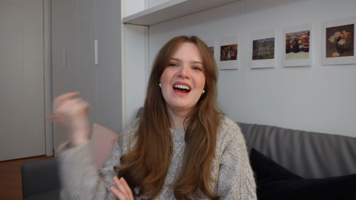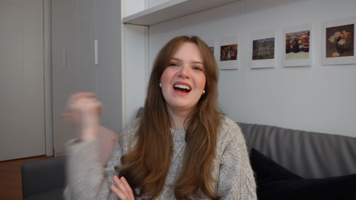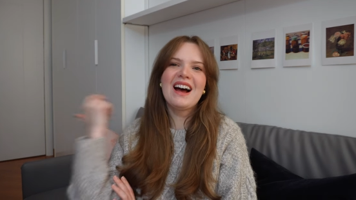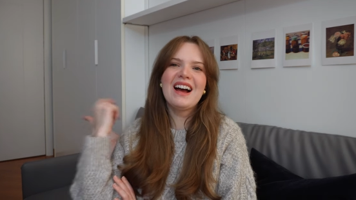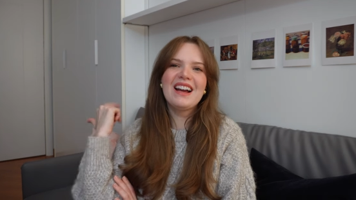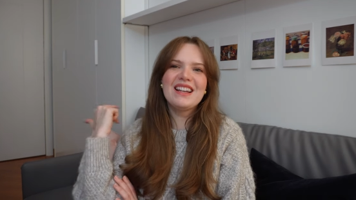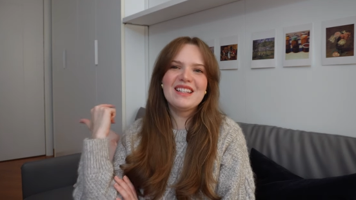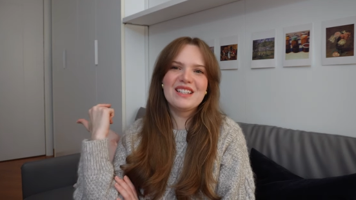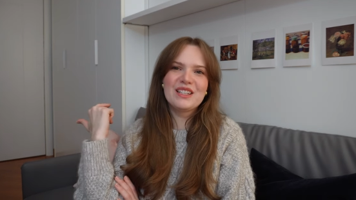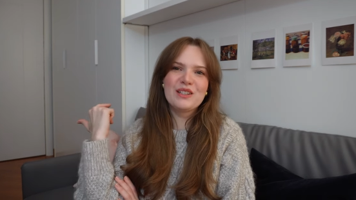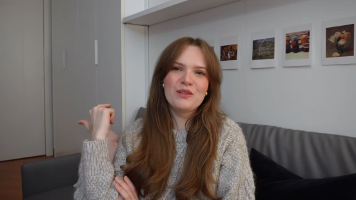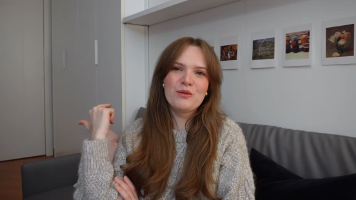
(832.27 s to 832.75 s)

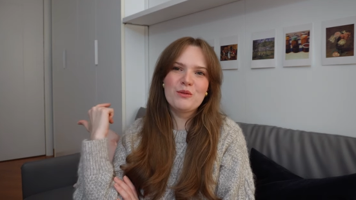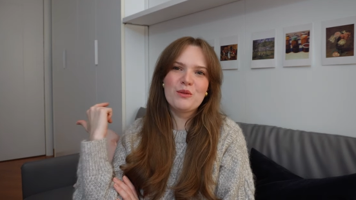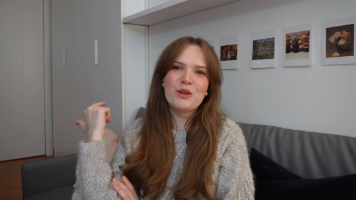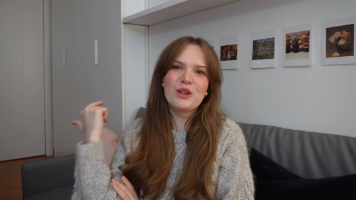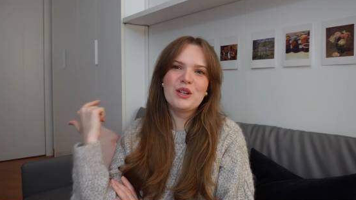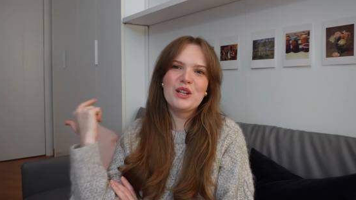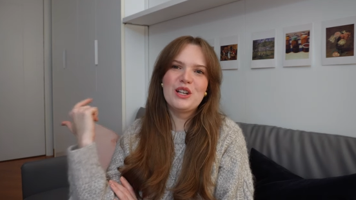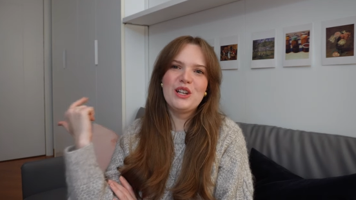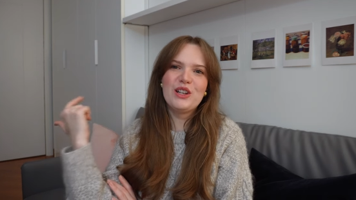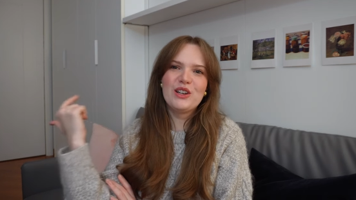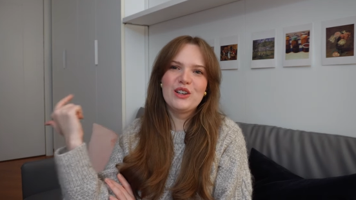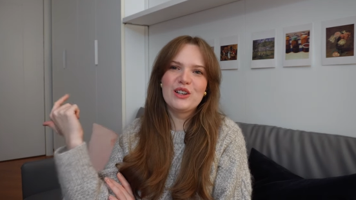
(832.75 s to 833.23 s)
I didn't
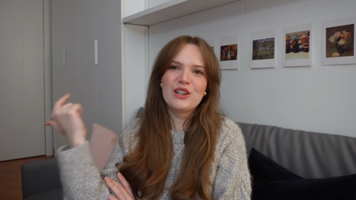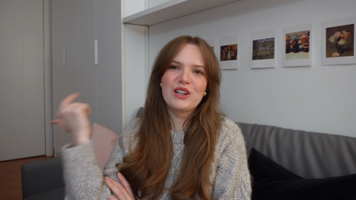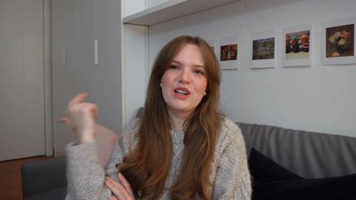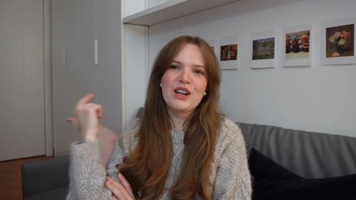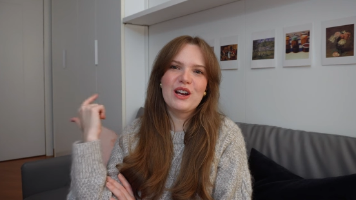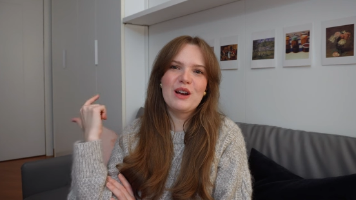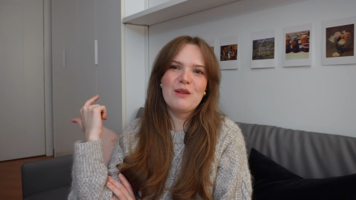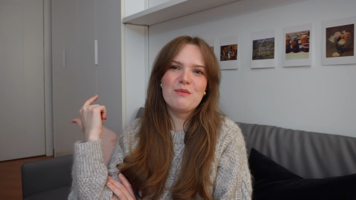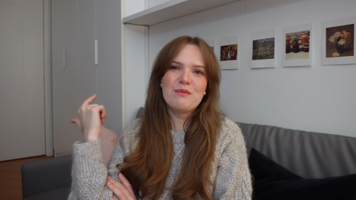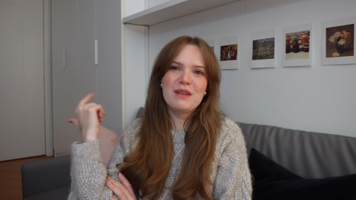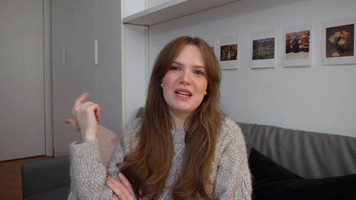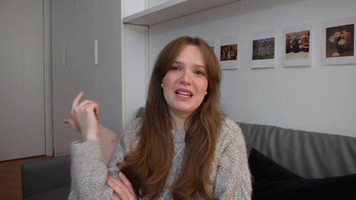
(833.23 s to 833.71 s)
want to look
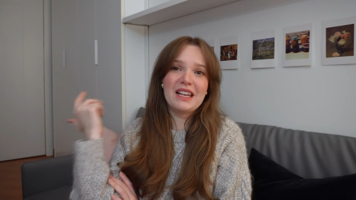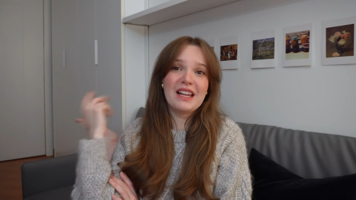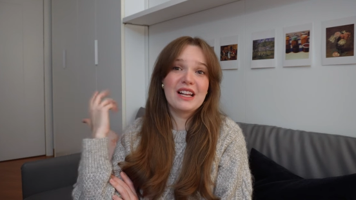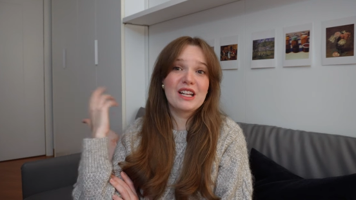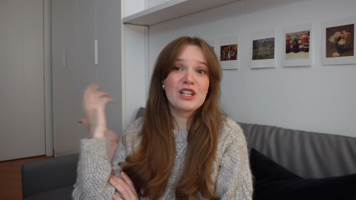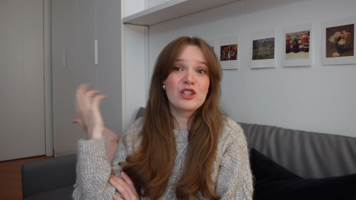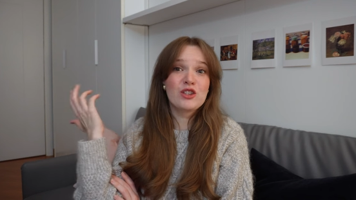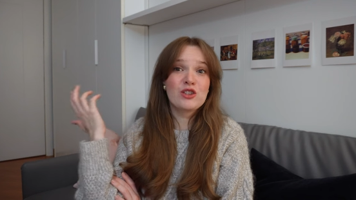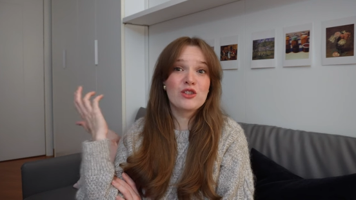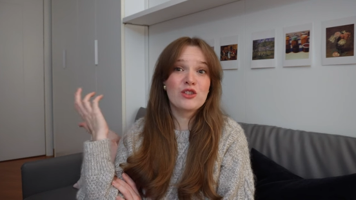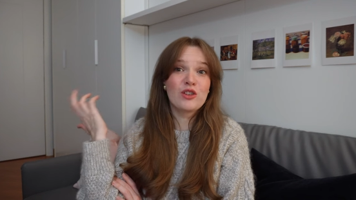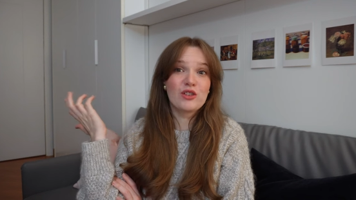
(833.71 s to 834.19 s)
a bit
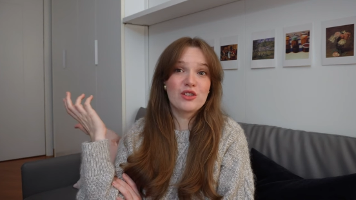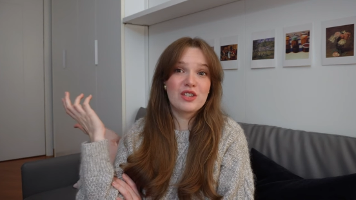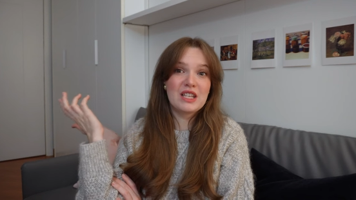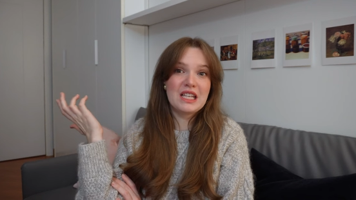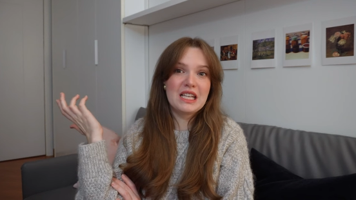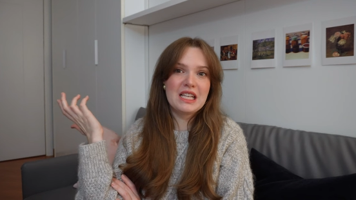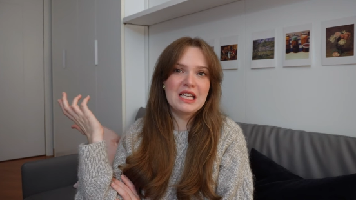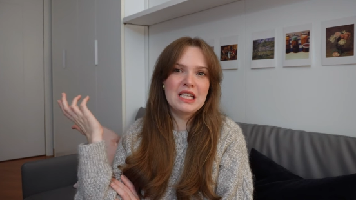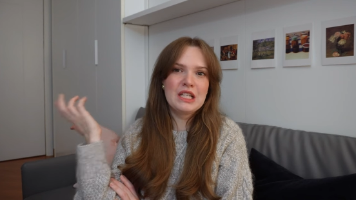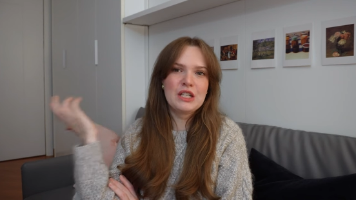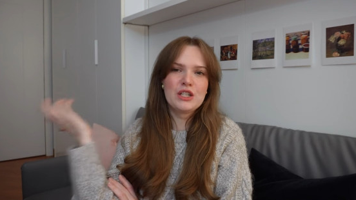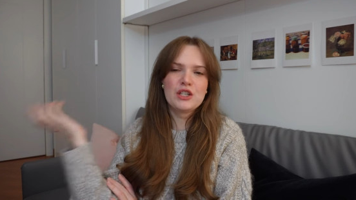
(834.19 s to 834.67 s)
like a
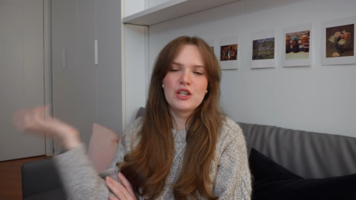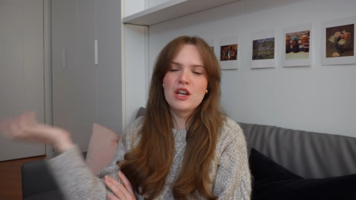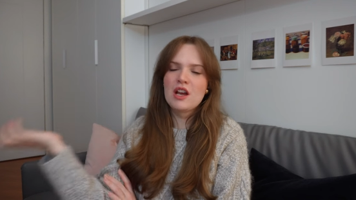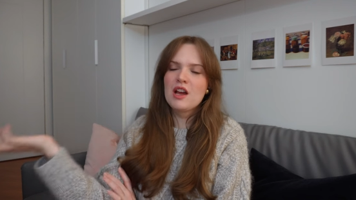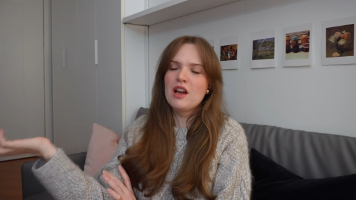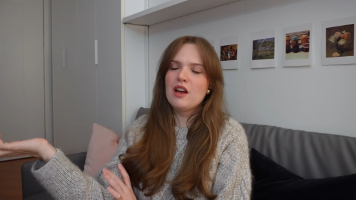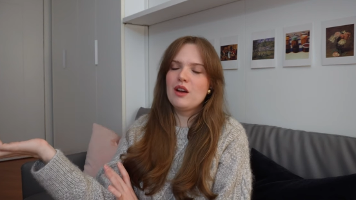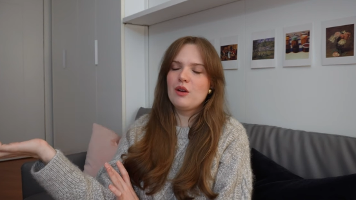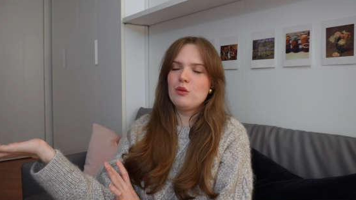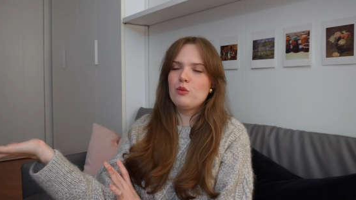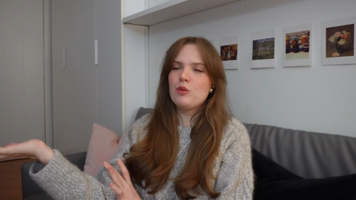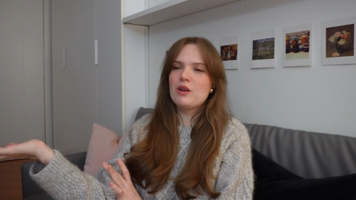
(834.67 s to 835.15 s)
sausage
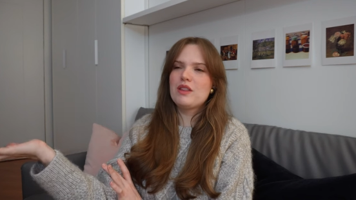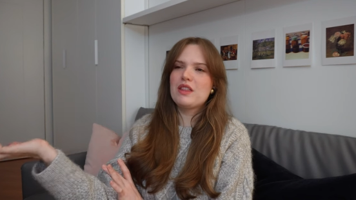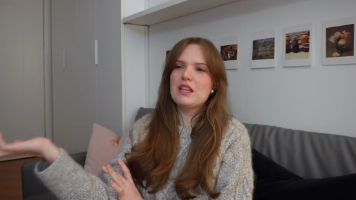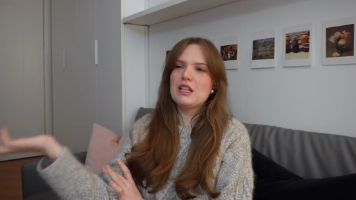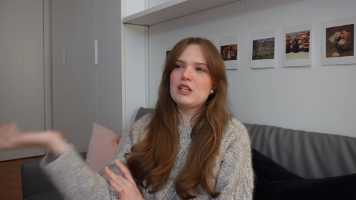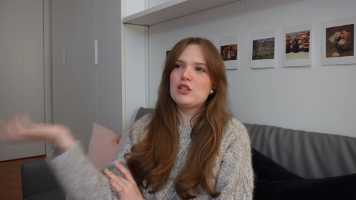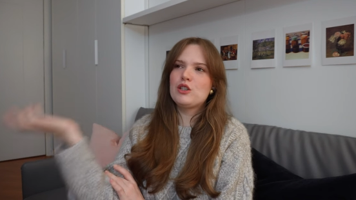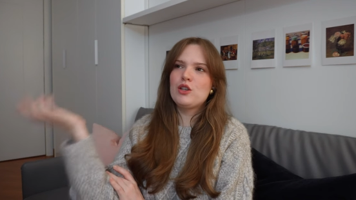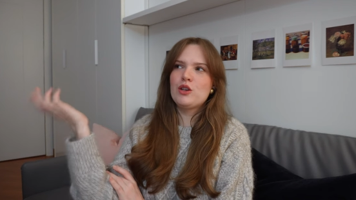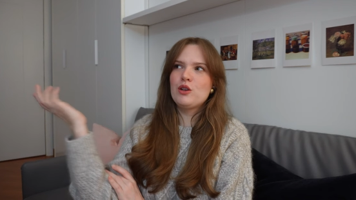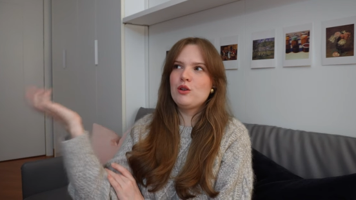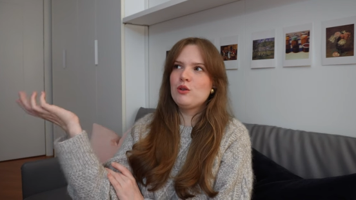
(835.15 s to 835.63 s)
with
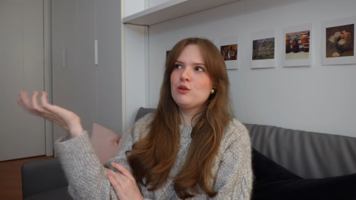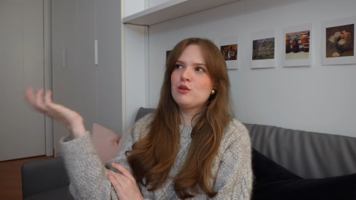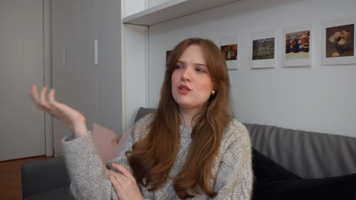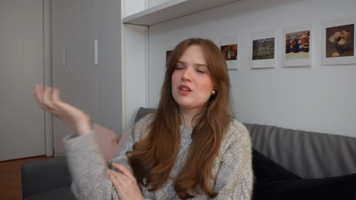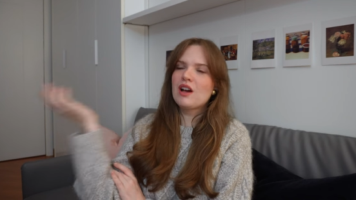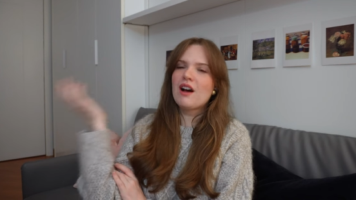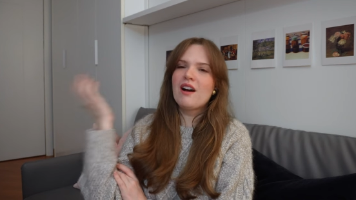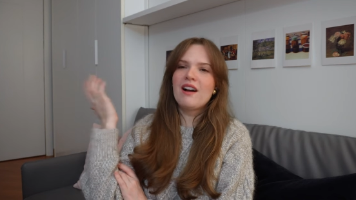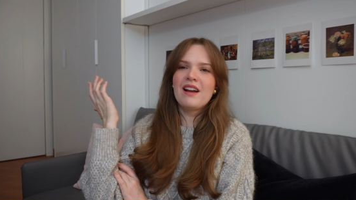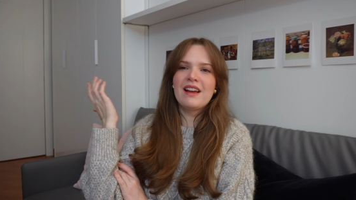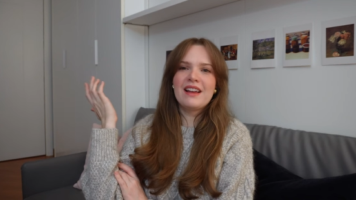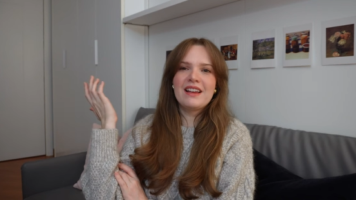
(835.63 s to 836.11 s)
it too
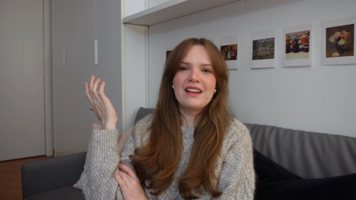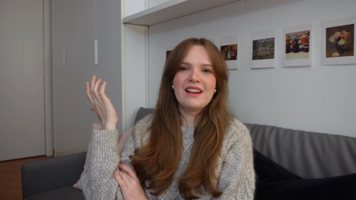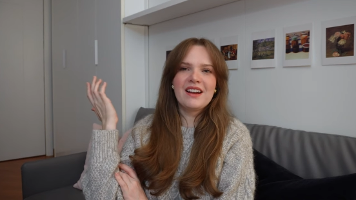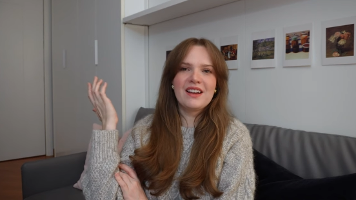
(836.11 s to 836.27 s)
tight,